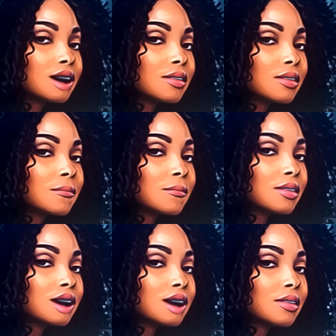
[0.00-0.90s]
Get off the
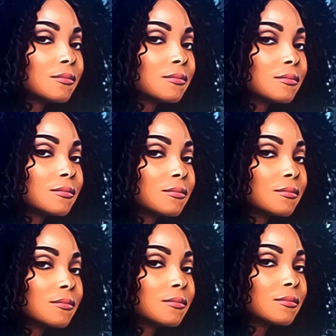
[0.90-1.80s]
wave. Just
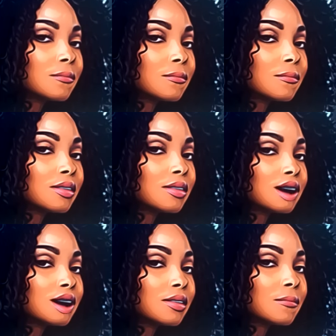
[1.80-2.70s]
imagine looking back
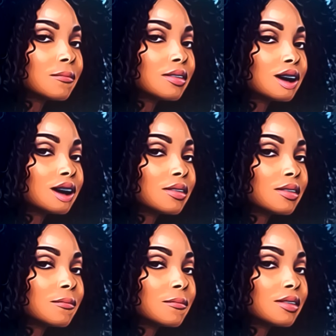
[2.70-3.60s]
while you're riding the
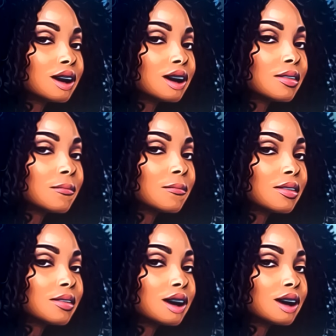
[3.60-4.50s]
wave and hearing
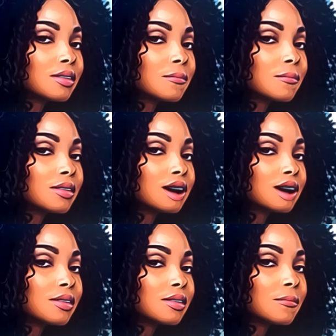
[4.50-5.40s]

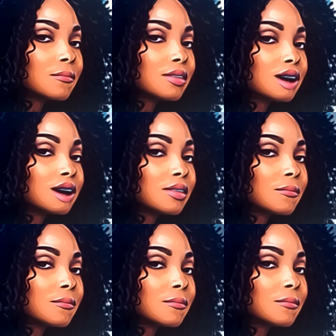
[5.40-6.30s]
shark, honey,
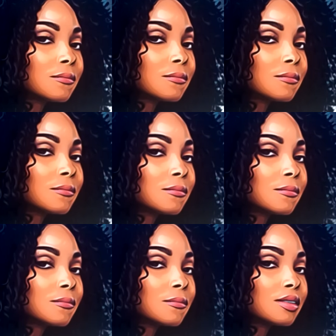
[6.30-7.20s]
and run. Okay,
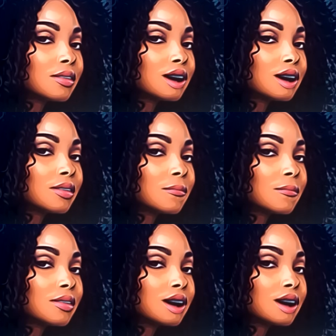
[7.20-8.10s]
because there ain't no reason that you
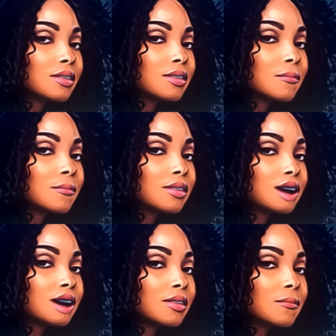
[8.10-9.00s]
should be hanging out with
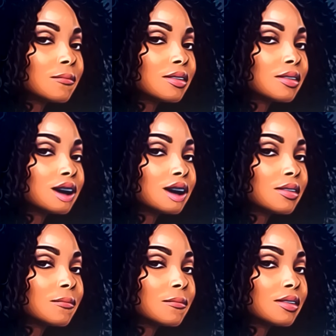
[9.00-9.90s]
Brennan. Meanwhile,
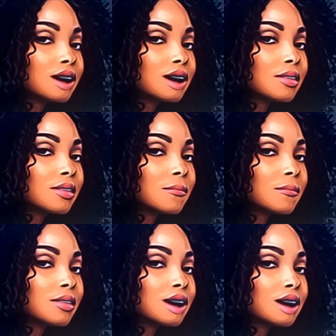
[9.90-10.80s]
Brennan is pretending to
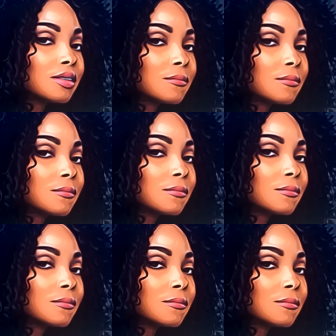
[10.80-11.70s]
Austin that
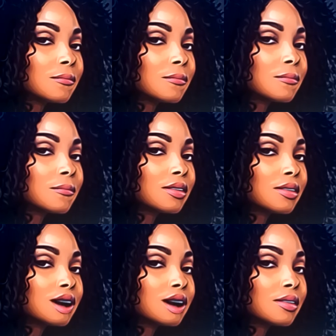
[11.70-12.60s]
everything's all good.
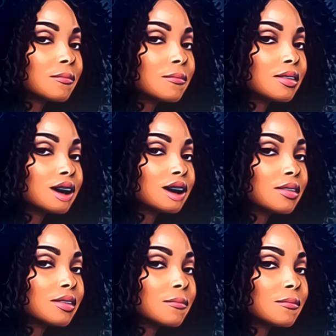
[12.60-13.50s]
Yeah, we're doing
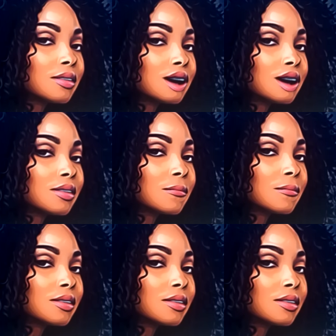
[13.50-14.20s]
great. Everything's fine.